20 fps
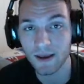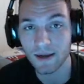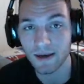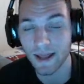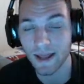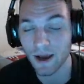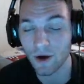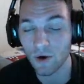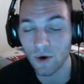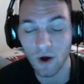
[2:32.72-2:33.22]

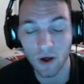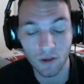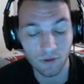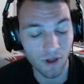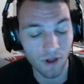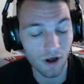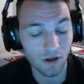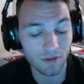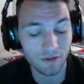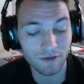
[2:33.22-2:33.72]
Now,
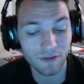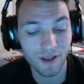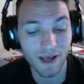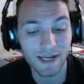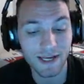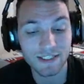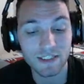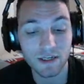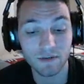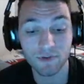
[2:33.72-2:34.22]
along the
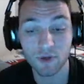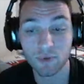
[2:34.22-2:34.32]
lines of